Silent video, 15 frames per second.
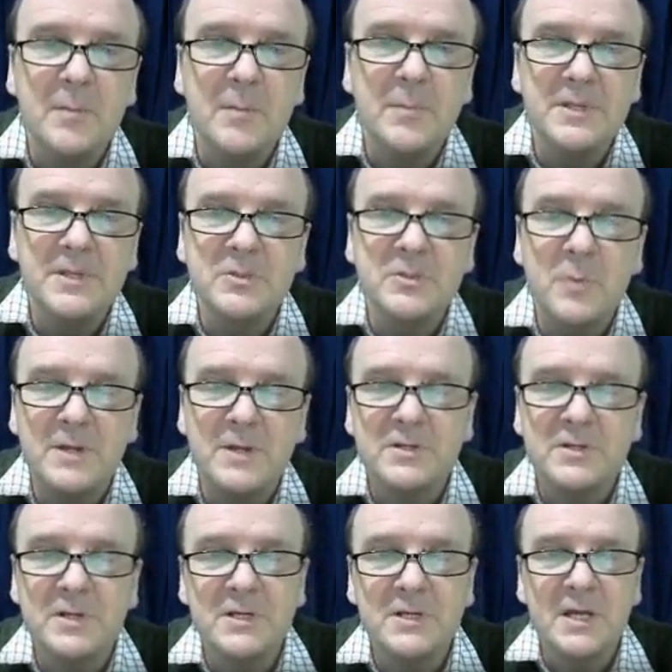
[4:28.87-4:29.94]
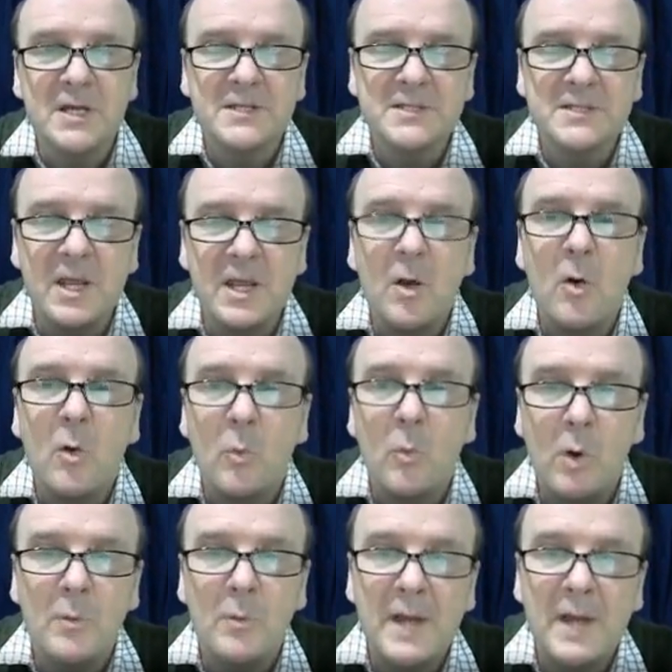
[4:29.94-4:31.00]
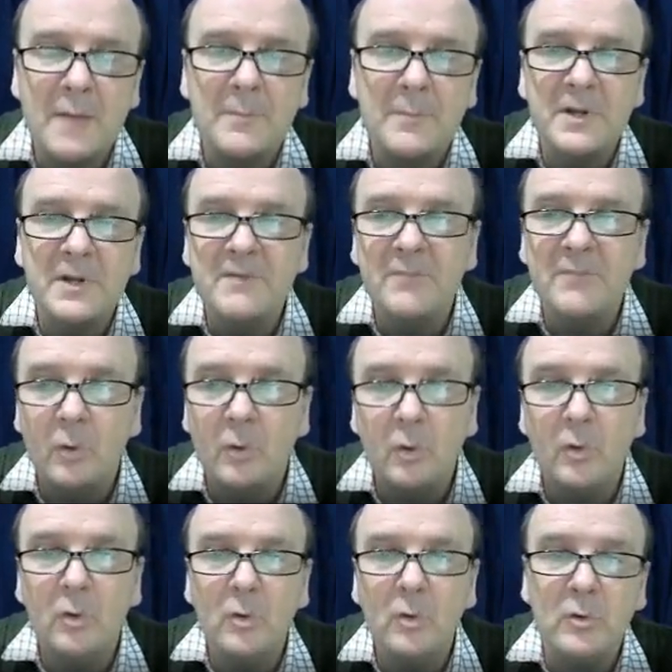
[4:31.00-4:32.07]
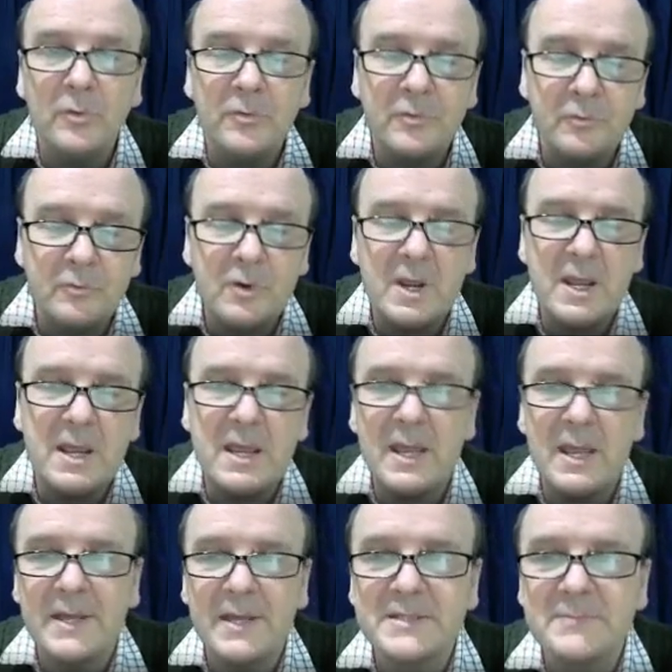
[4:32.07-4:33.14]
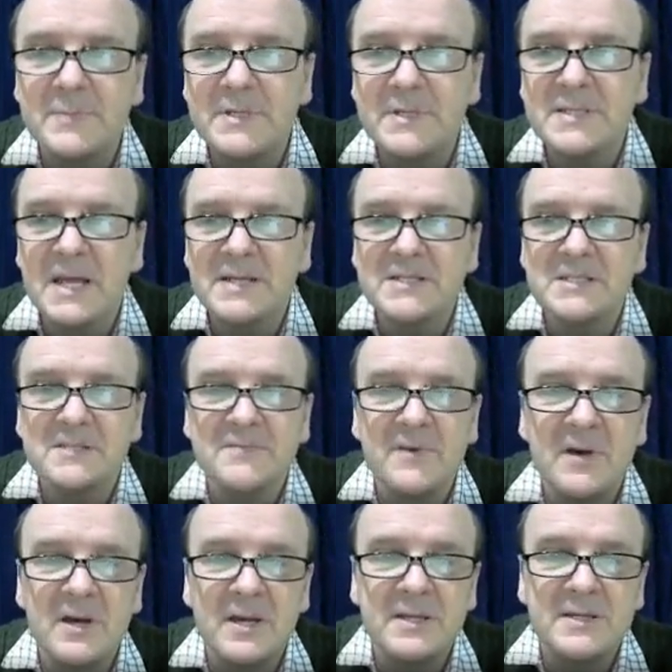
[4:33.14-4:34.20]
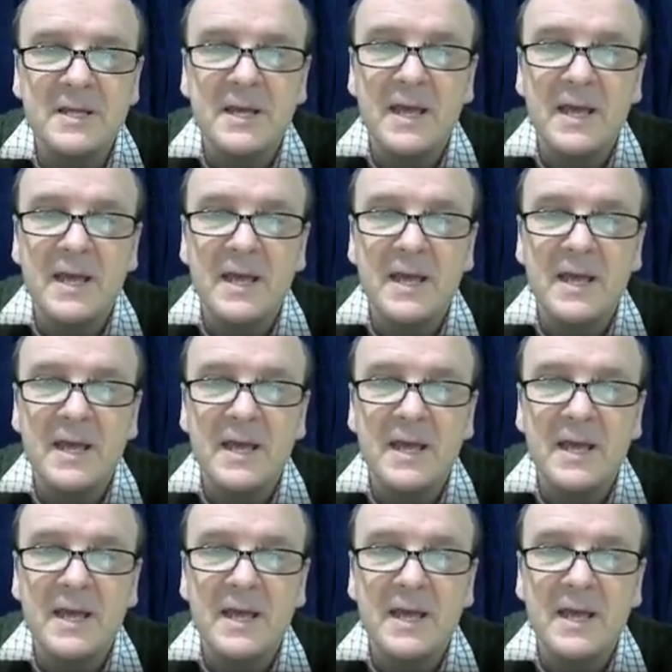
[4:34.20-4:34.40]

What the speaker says: but this question is asking what would happen if all 3 had to be satisfied